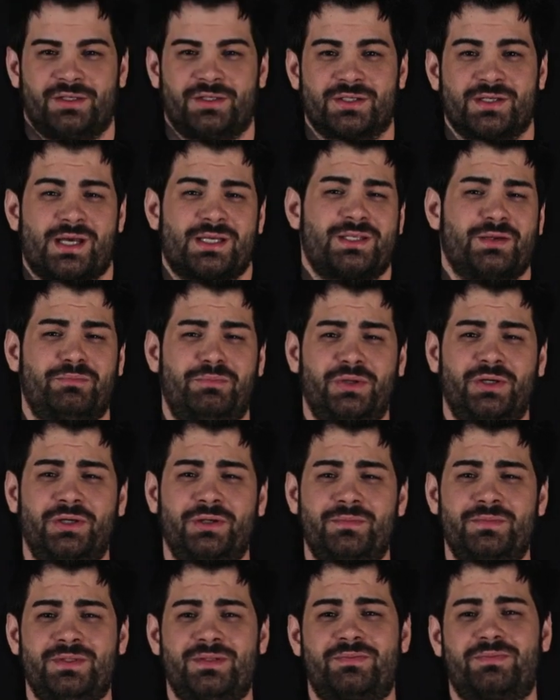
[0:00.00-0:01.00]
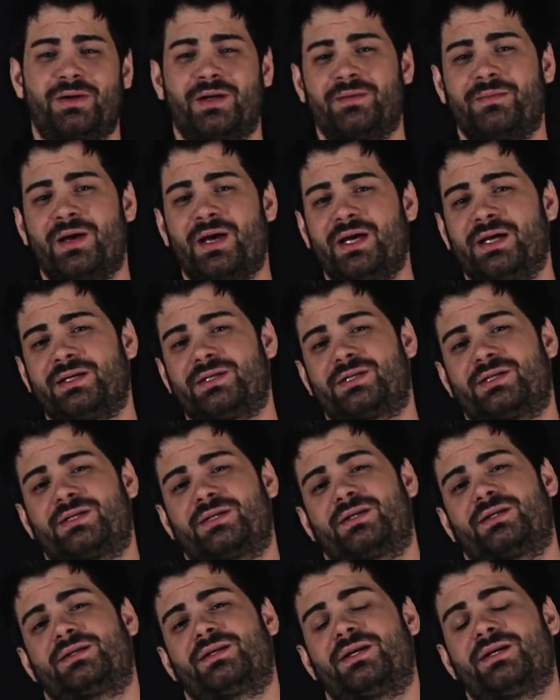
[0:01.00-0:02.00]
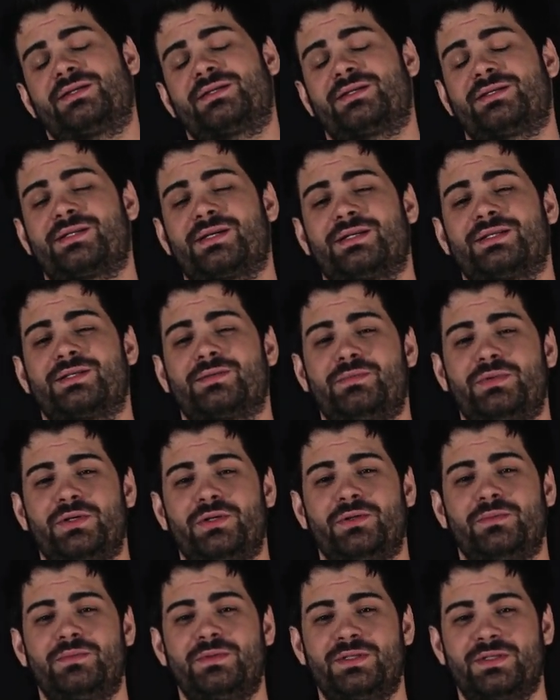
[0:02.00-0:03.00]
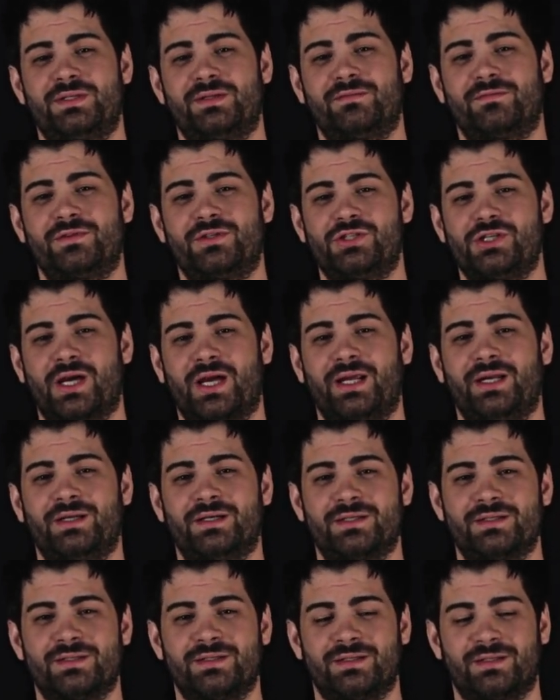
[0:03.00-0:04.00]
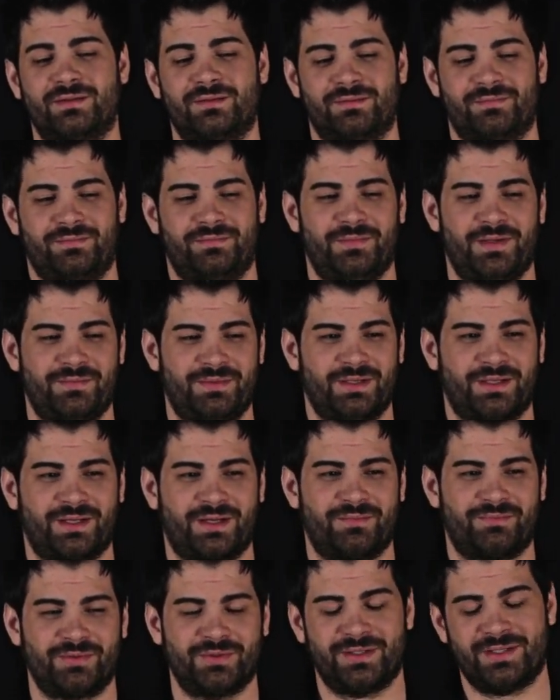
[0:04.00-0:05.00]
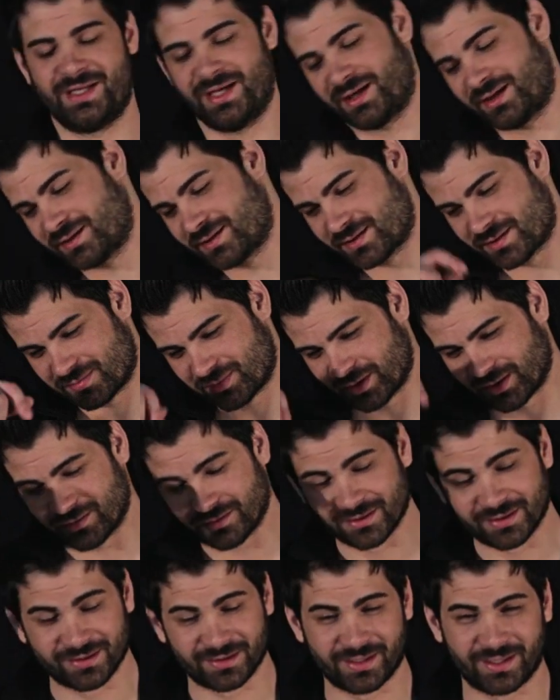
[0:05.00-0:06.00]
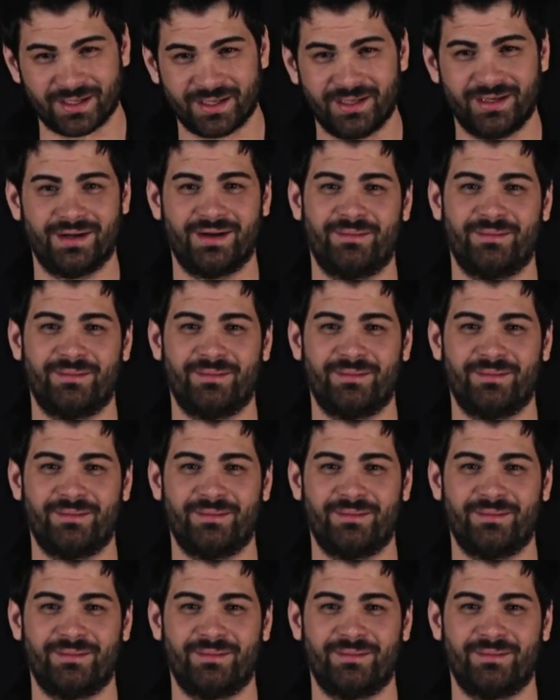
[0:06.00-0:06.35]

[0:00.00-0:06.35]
just lots of boobs, pretty much, tons and tons of boobs and vaginas and maybe a couple dicks sprinkled in there.